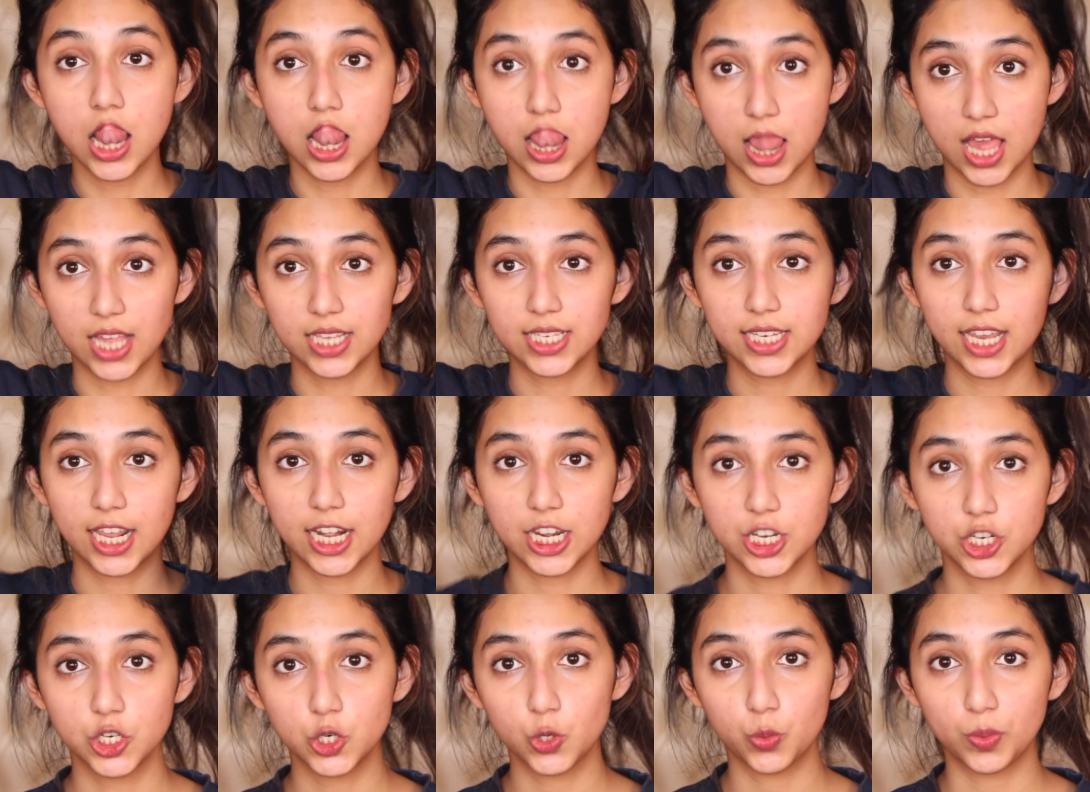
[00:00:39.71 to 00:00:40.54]
Let's
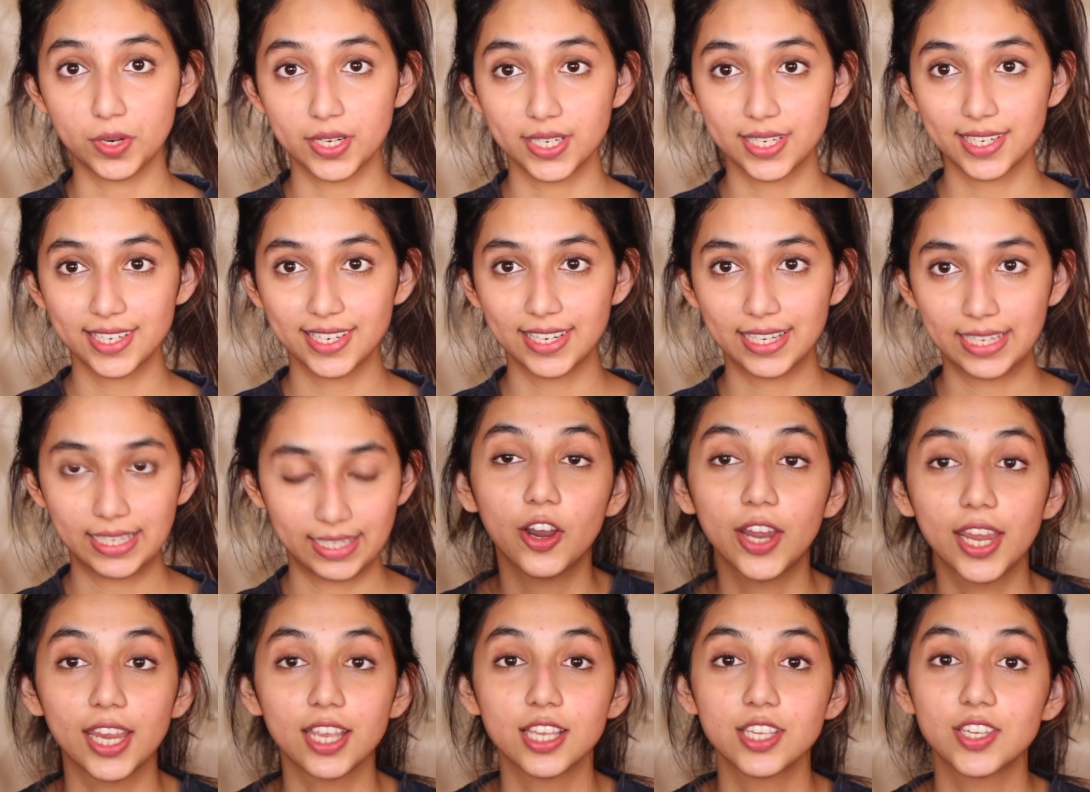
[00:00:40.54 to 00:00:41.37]
get into it.
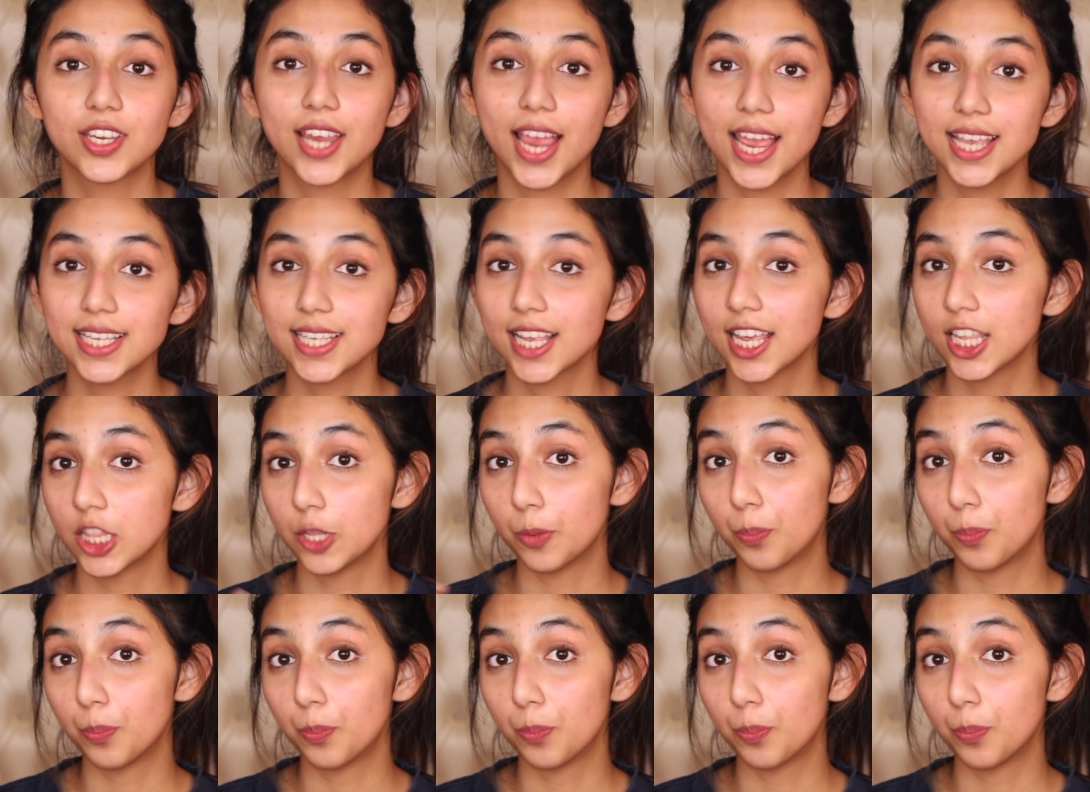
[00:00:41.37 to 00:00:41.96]
Okay, so guys,